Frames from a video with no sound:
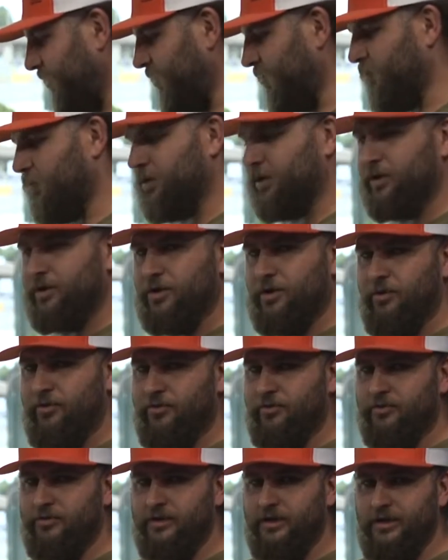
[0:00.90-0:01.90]
we're going to go
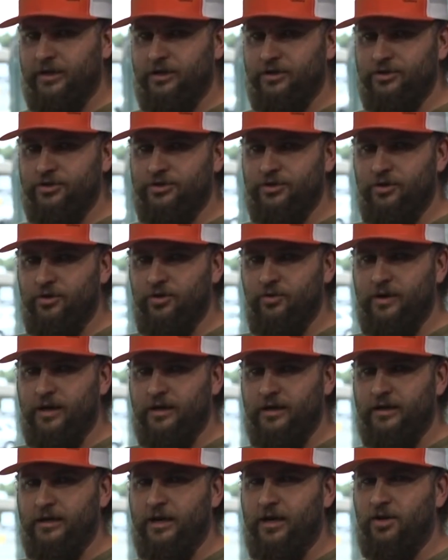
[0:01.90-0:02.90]
through today is show you
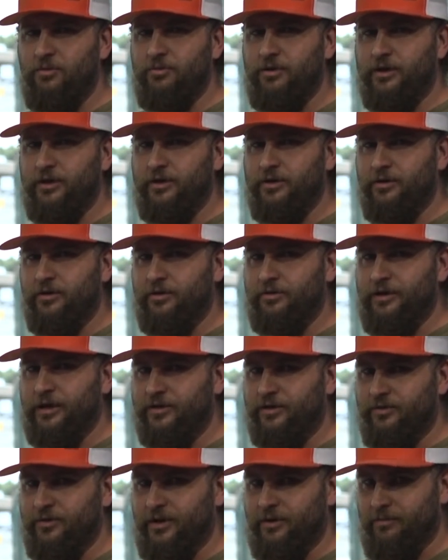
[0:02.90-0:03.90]
how to calibrate your
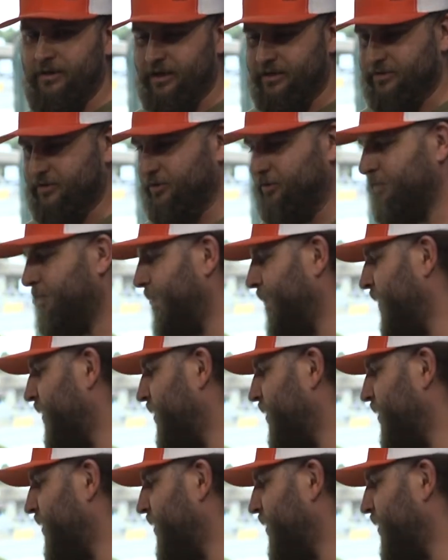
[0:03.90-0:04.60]
TechnoHeat Mantle.